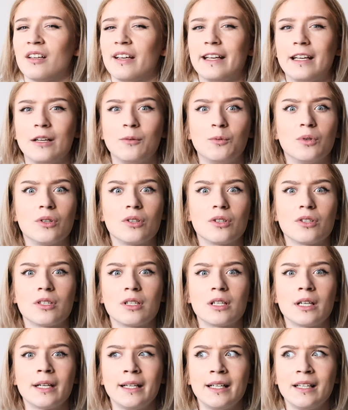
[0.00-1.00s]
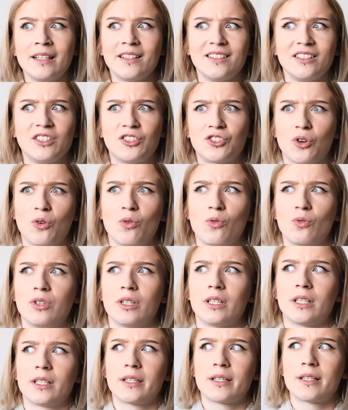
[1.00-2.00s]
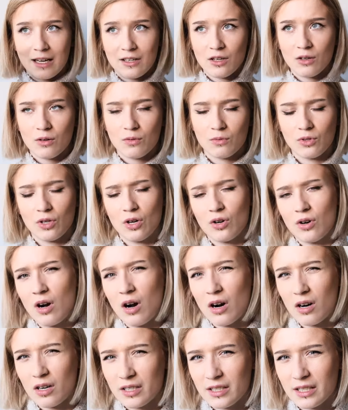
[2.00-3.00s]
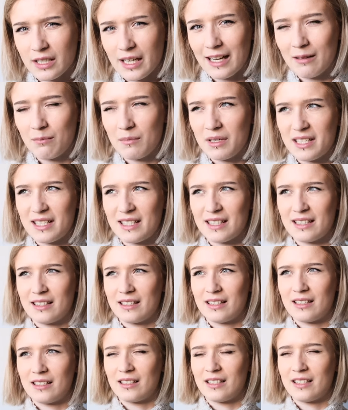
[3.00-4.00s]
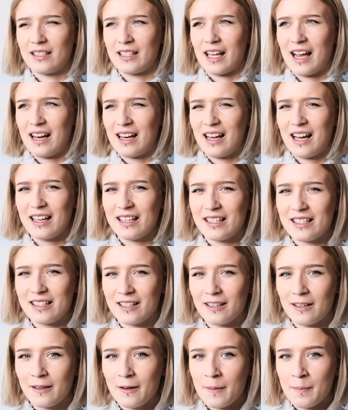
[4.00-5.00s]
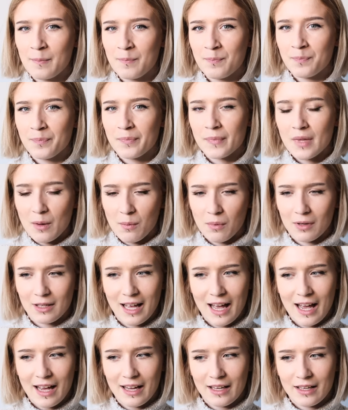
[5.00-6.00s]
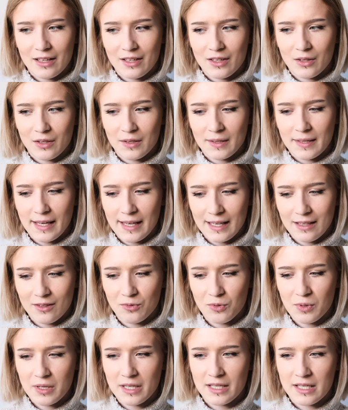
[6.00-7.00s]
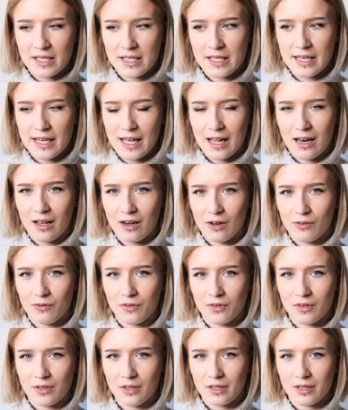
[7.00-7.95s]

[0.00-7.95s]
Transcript: It was the shoulders. I know your art can be st stylized, but I can't really see a lot of